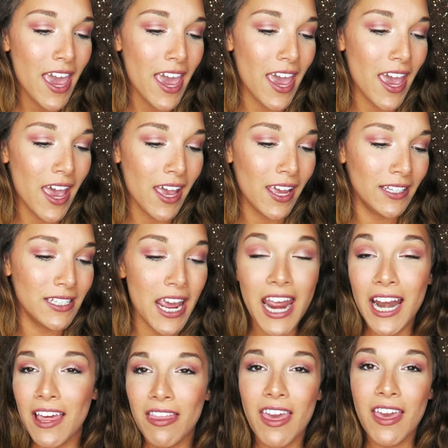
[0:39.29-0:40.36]
and
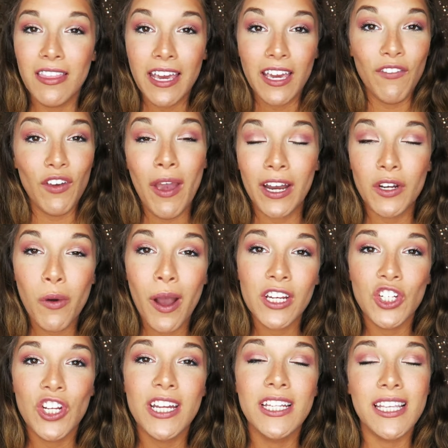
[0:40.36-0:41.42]
anything, like if you had
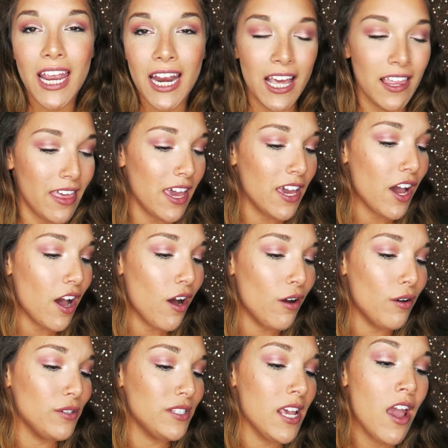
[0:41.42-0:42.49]
questions, anything
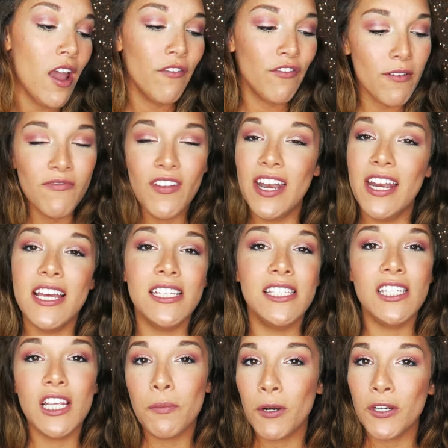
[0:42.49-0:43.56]
goes, from
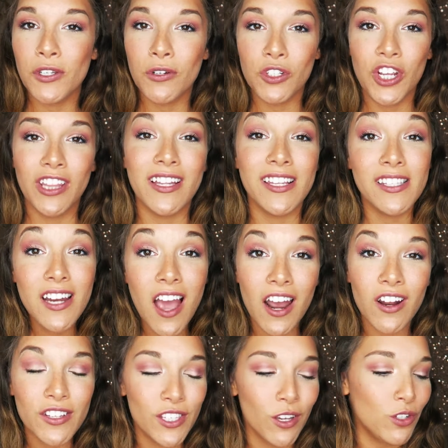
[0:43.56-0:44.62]
fitness to the personal shit that's
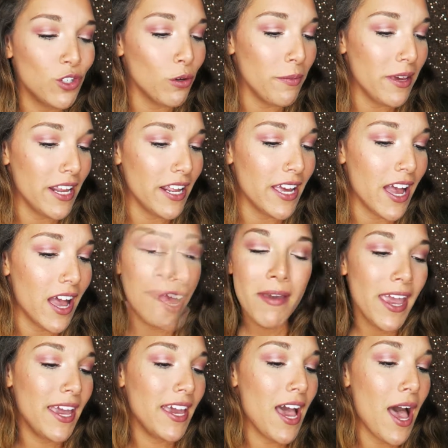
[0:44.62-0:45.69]
not on social media,
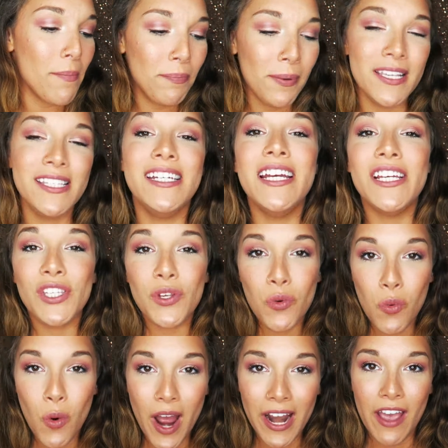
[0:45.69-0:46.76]
makeup, business,
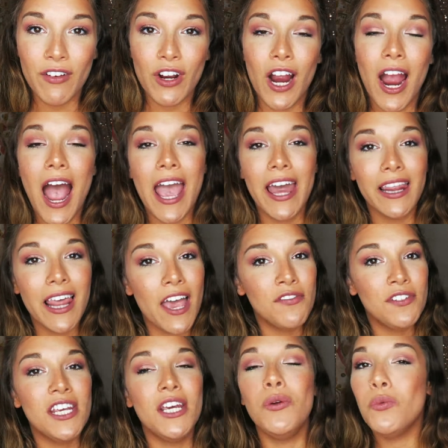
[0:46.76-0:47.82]
whatever. I
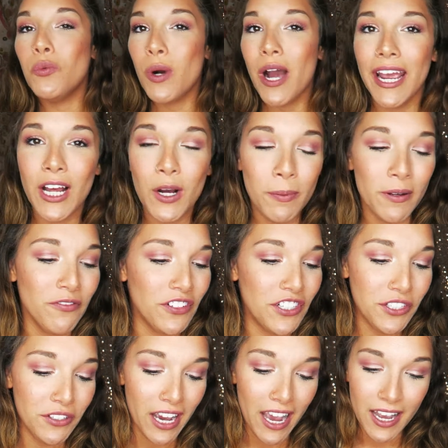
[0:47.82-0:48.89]
left it wide open for
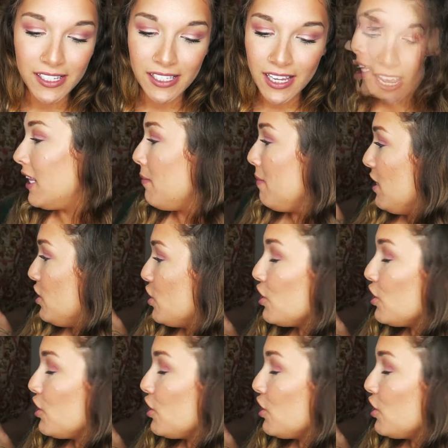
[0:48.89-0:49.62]
you guys. And let me